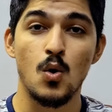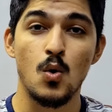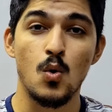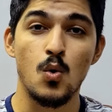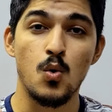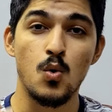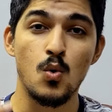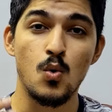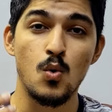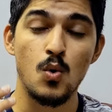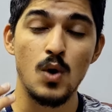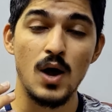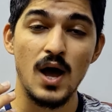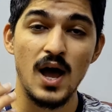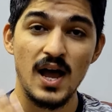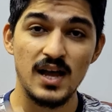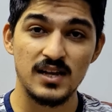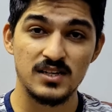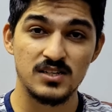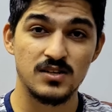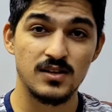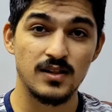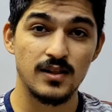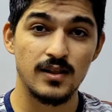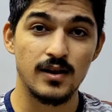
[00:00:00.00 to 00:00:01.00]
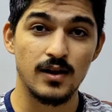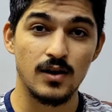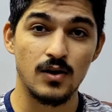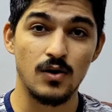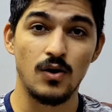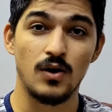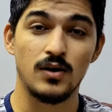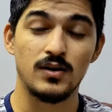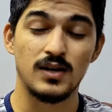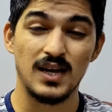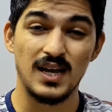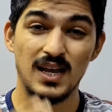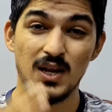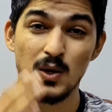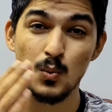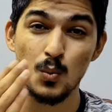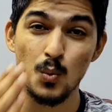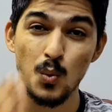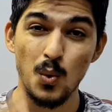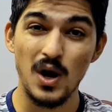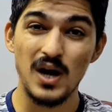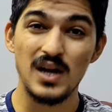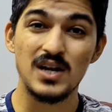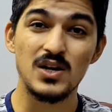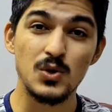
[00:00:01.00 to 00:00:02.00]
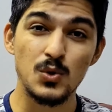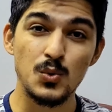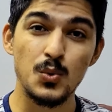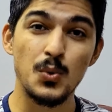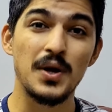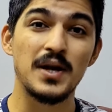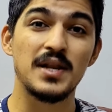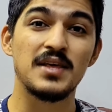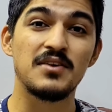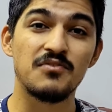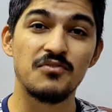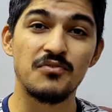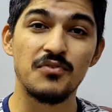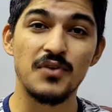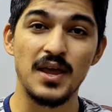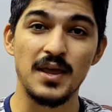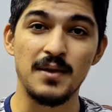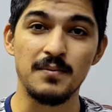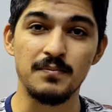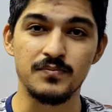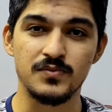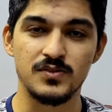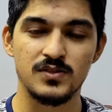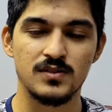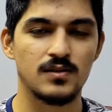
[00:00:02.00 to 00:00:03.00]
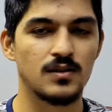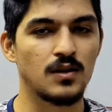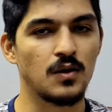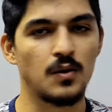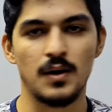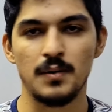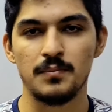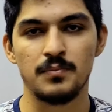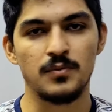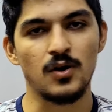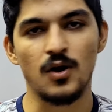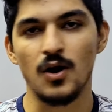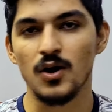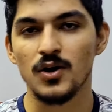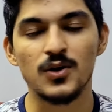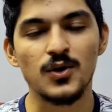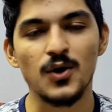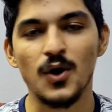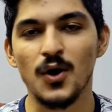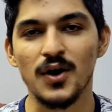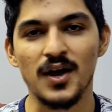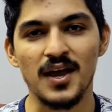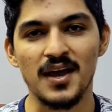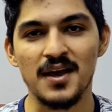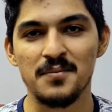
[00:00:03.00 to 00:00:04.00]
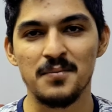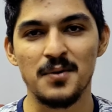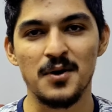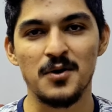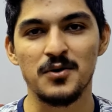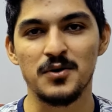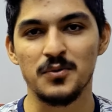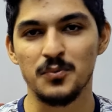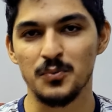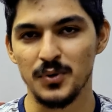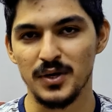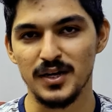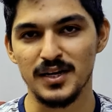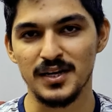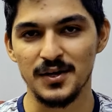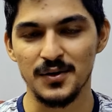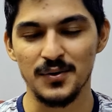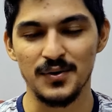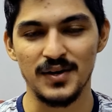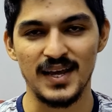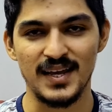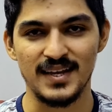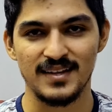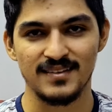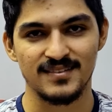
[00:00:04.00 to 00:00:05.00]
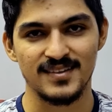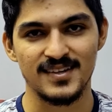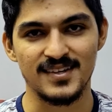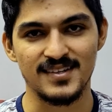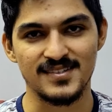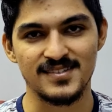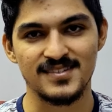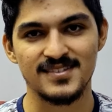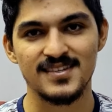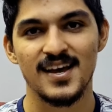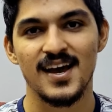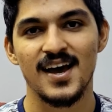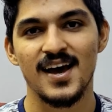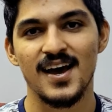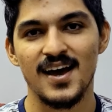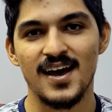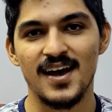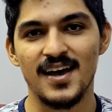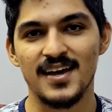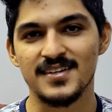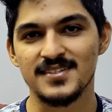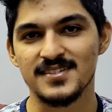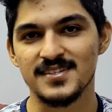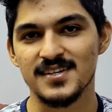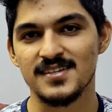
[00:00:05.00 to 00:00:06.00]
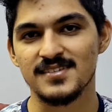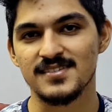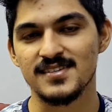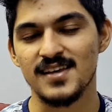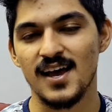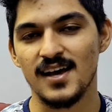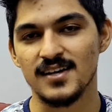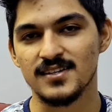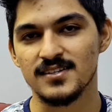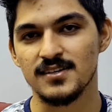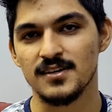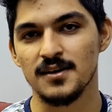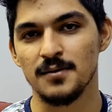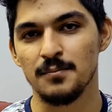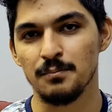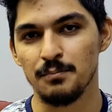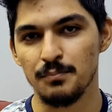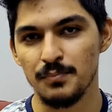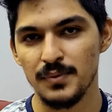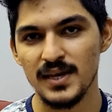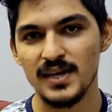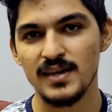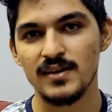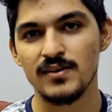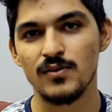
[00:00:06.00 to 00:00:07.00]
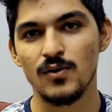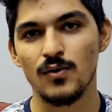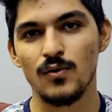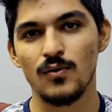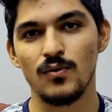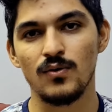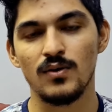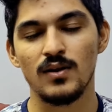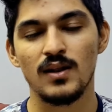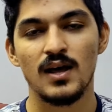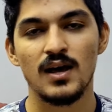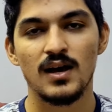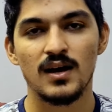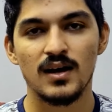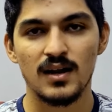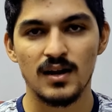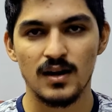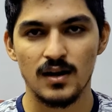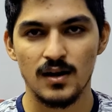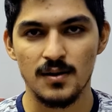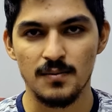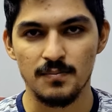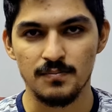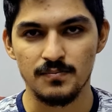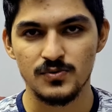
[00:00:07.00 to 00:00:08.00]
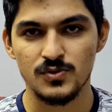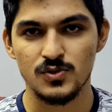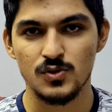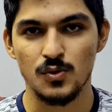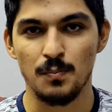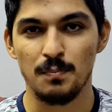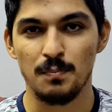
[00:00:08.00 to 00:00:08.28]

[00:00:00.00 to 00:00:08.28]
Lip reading: who actually record in 120 frames. Now, I'm not talking about a video like this. It is actually a B-roll clip. So